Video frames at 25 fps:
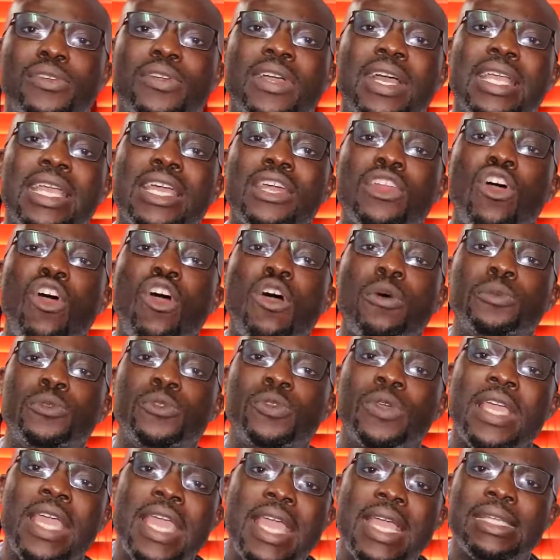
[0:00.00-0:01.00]
You can get up
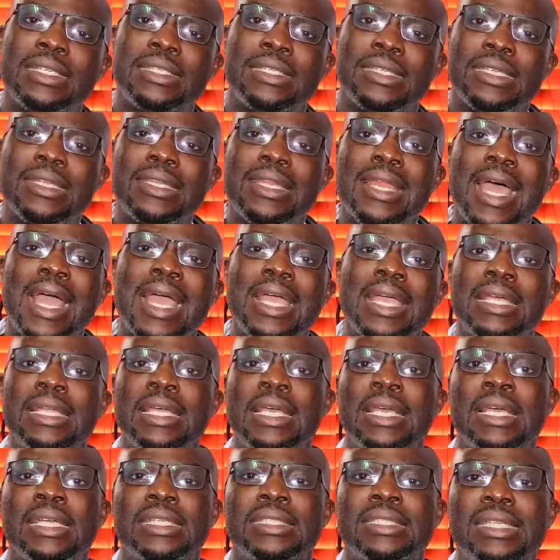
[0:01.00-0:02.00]
to 8, nine,
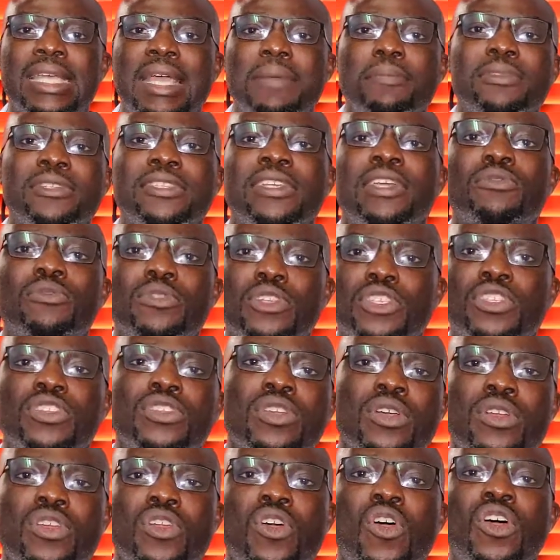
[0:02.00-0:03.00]
ten 10%
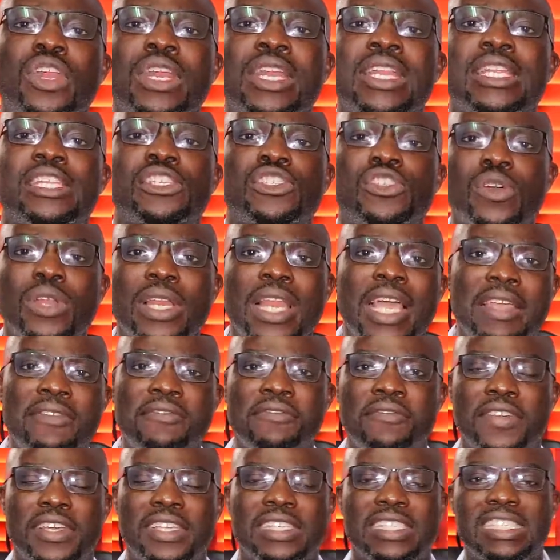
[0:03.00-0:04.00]
return on a dollar
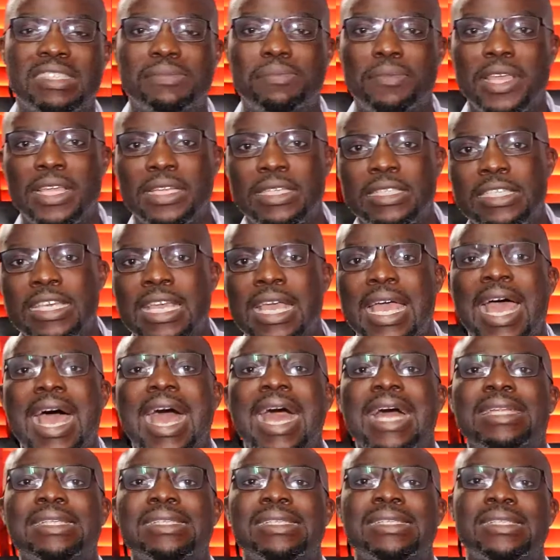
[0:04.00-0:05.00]
investment
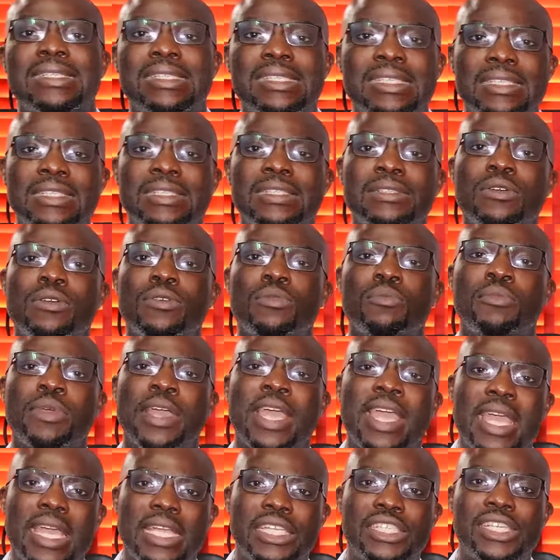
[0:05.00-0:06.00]
and still
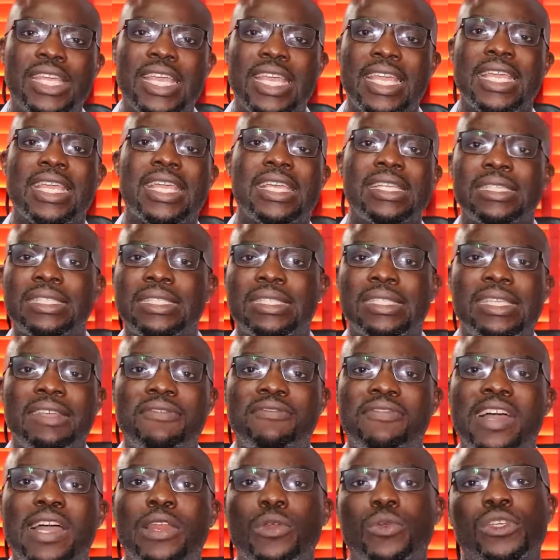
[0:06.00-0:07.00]
hedge against
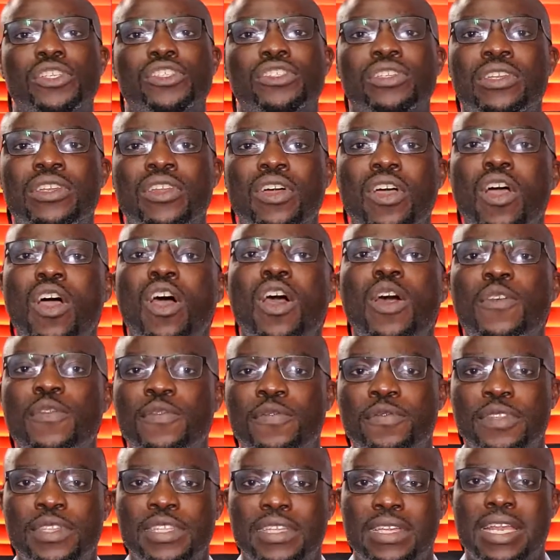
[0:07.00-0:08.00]
devaluation
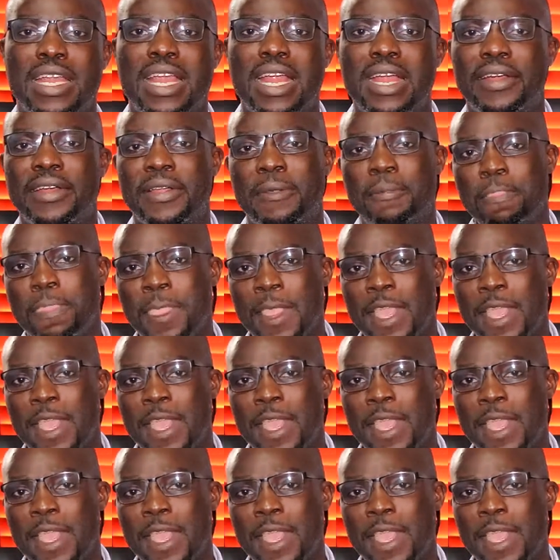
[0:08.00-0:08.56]
of the naira.